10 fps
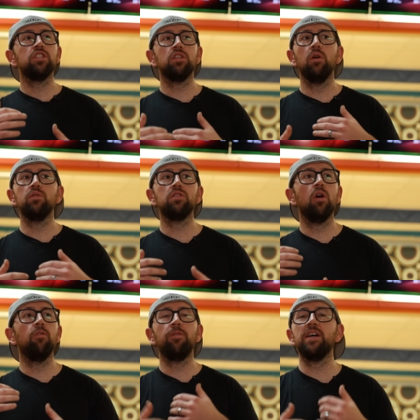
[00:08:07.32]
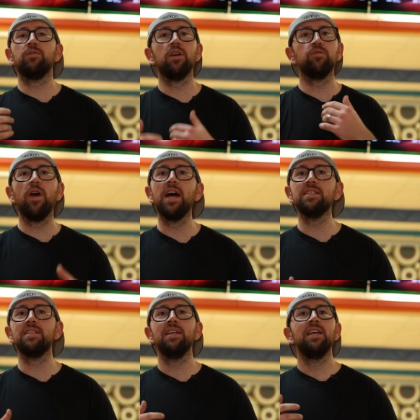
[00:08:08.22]
slow, slow, fast, fast,
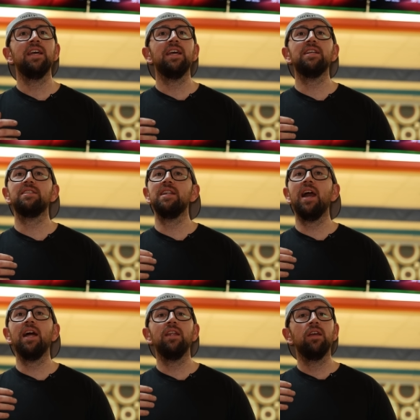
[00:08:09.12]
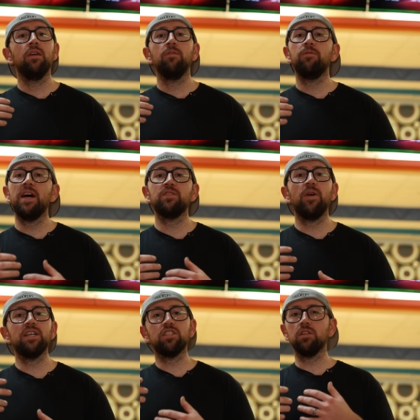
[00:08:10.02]
fast. It's not fast,
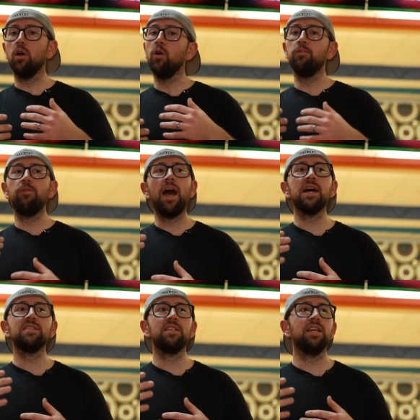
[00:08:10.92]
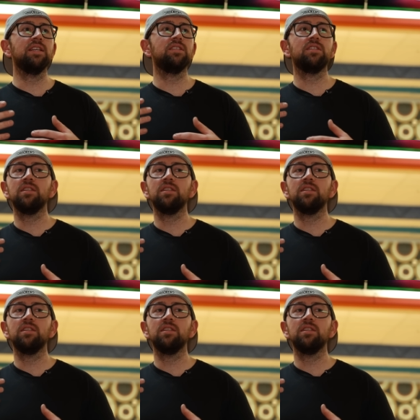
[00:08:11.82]
fast, slow, fast. It's